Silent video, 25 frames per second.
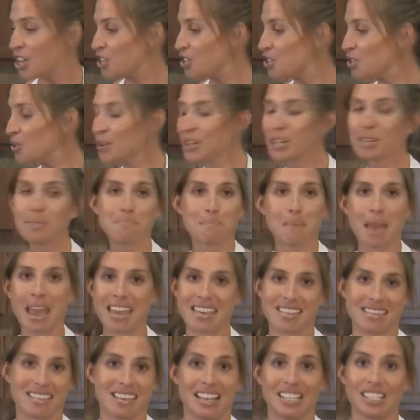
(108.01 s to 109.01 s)
You could
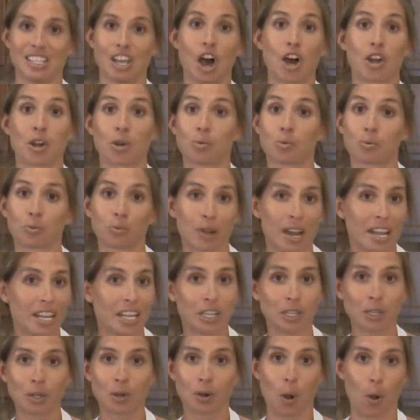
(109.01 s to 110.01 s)
make this on a
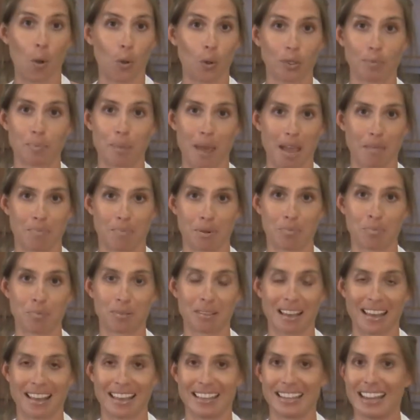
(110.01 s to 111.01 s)
regular old paper
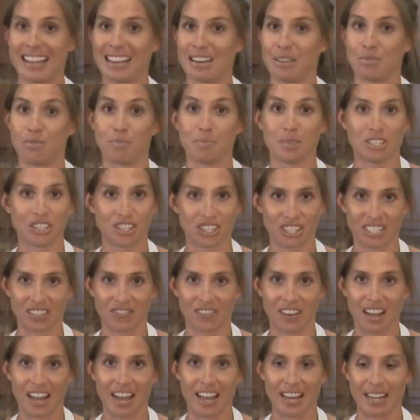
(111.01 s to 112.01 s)
plate and it would be just
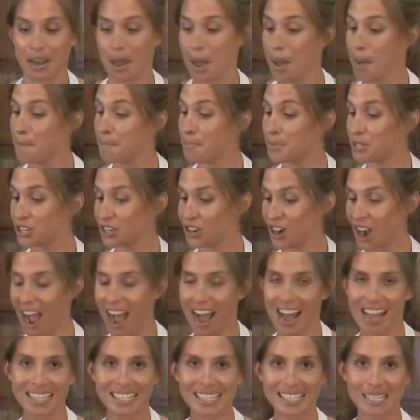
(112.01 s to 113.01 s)
fine, but your
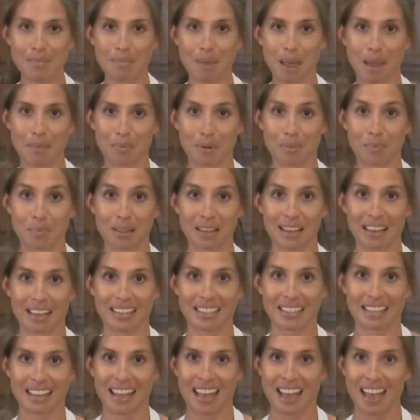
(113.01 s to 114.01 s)
eyes see paper
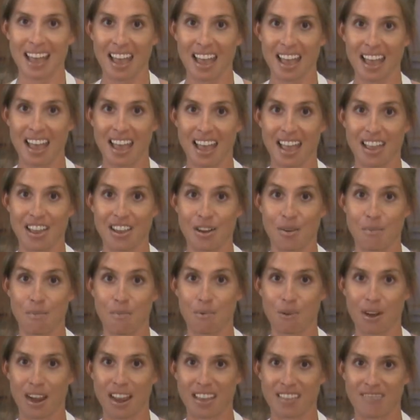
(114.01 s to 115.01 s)
plate and your
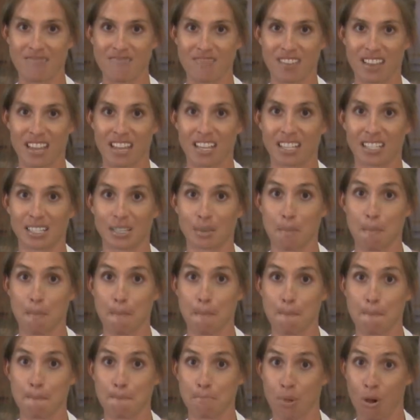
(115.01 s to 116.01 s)
brain thinks
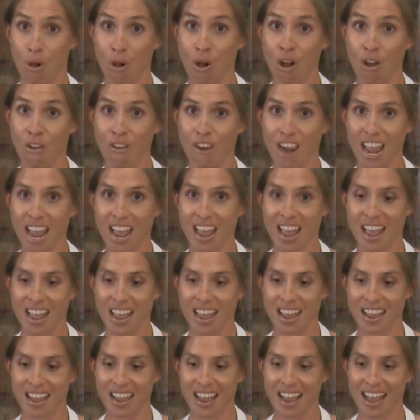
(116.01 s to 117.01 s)

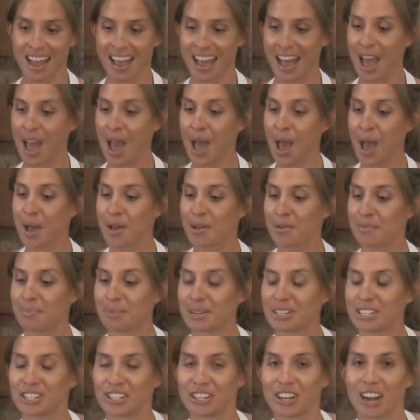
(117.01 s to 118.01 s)
boring.
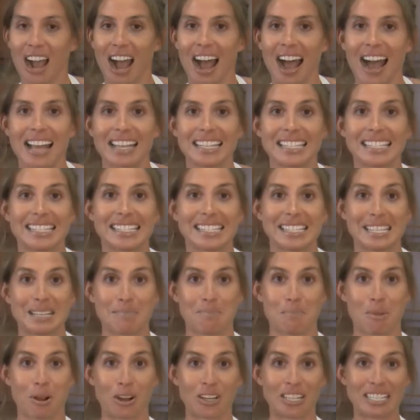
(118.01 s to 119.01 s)
But your eyes see
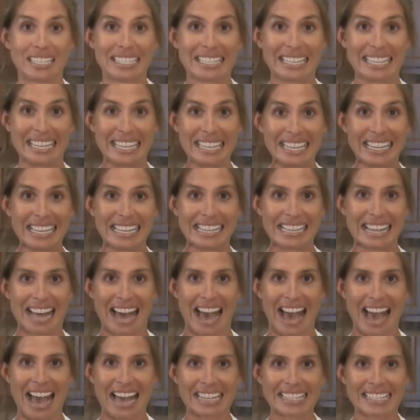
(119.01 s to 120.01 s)
martini
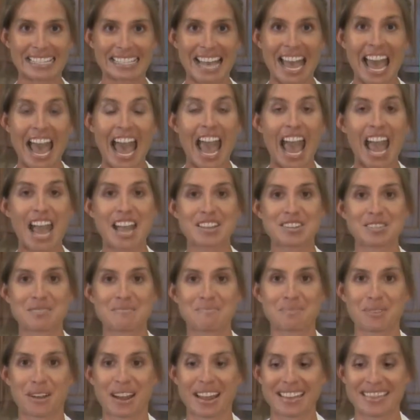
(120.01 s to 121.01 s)
glass and your
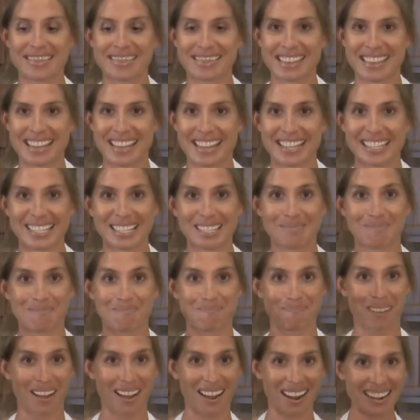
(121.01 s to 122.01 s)
brain thinks
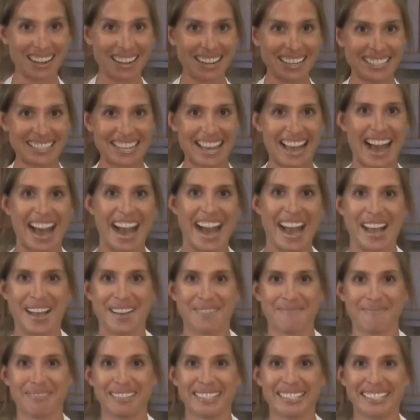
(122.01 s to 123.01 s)
party time.